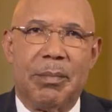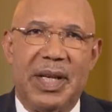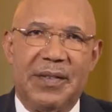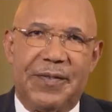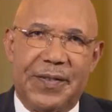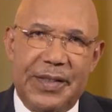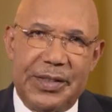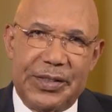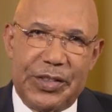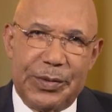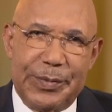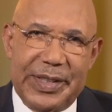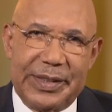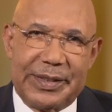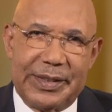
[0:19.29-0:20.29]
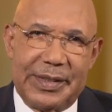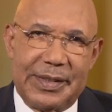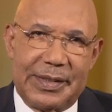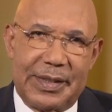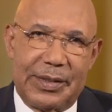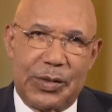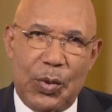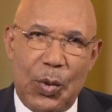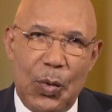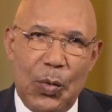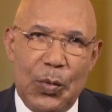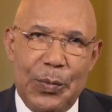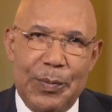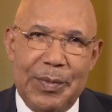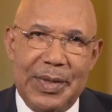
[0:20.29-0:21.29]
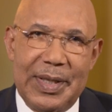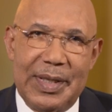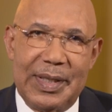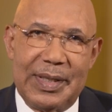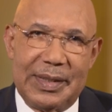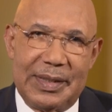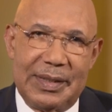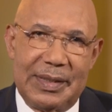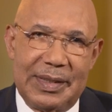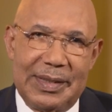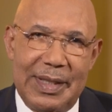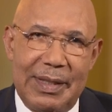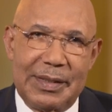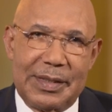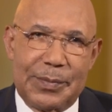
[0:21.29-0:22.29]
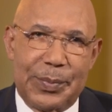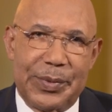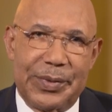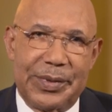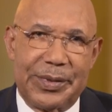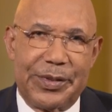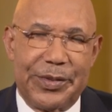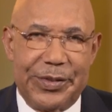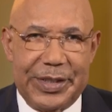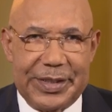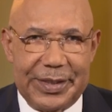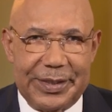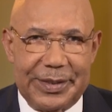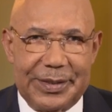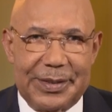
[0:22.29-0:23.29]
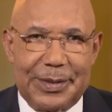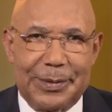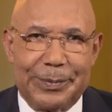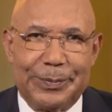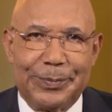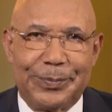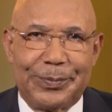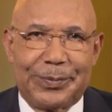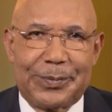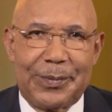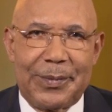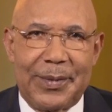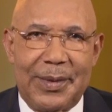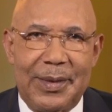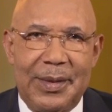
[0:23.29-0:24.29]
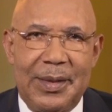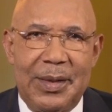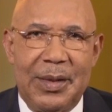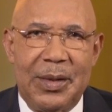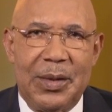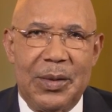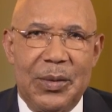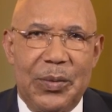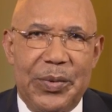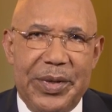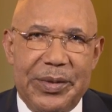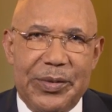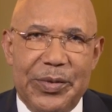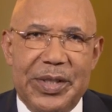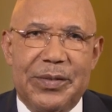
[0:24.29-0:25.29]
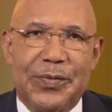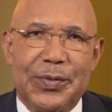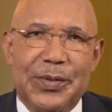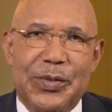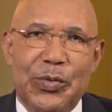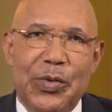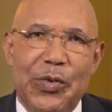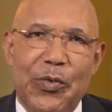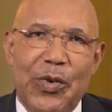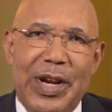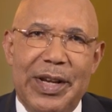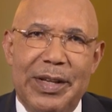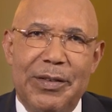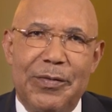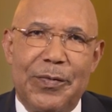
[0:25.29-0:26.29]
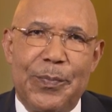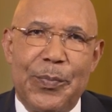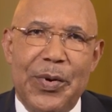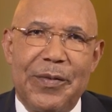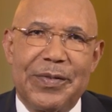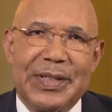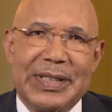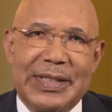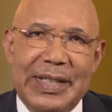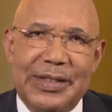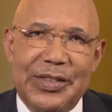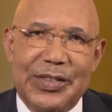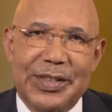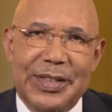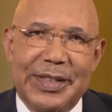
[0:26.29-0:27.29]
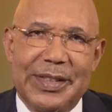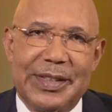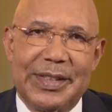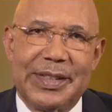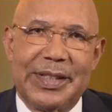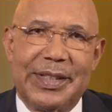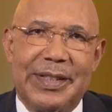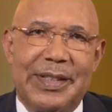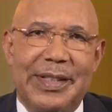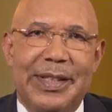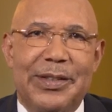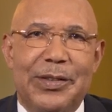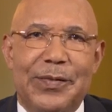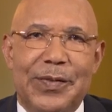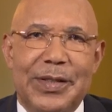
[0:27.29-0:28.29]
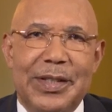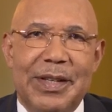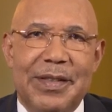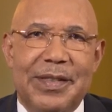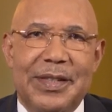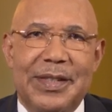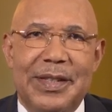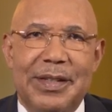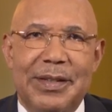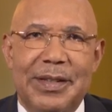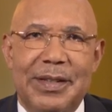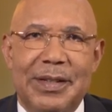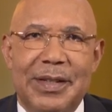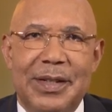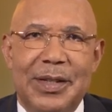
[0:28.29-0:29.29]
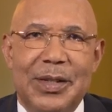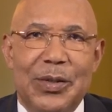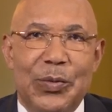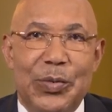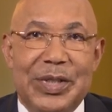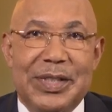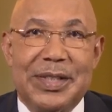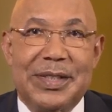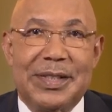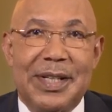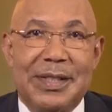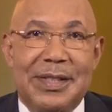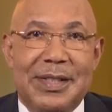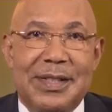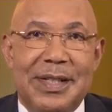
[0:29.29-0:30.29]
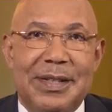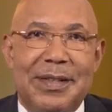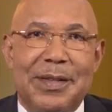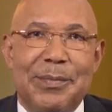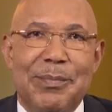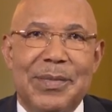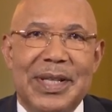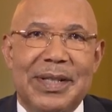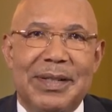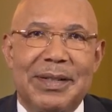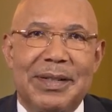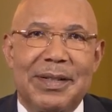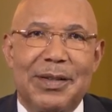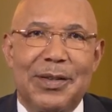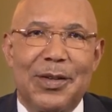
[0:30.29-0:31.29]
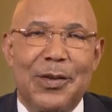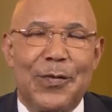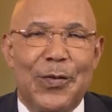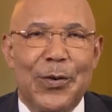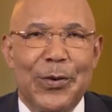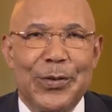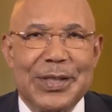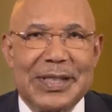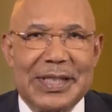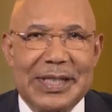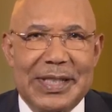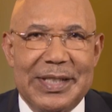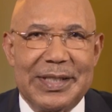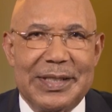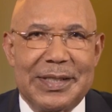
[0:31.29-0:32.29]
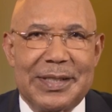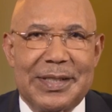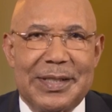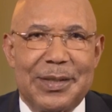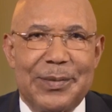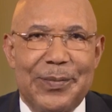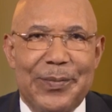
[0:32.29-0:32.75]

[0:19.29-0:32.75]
My fellow Jamaicans at home and in the diaspora, greetings. We are grateful to arrive providentially at the end of another year which tested the mettle of our resilience.